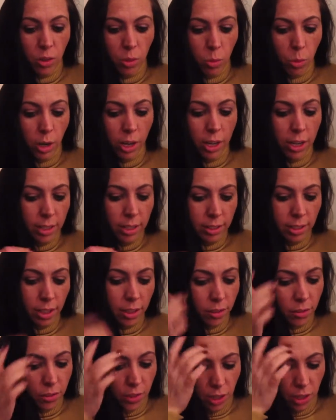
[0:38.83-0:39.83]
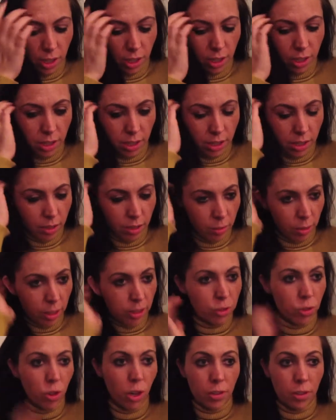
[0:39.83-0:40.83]
was a vegan
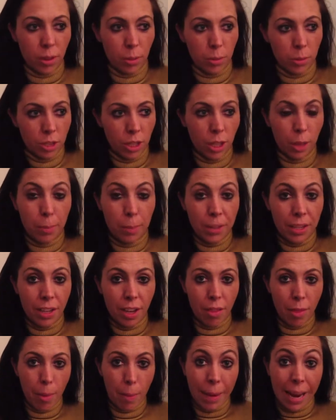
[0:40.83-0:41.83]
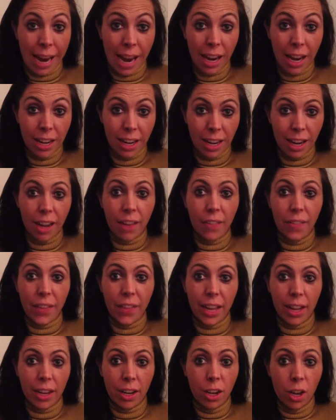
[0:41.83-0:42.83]
restaurant that was going to be in the back. And
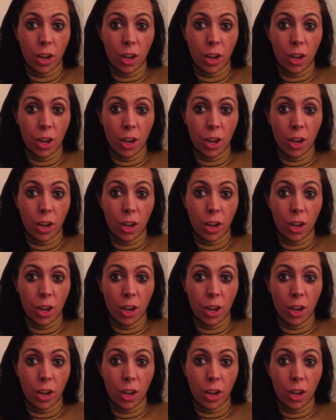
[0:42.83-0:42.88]
then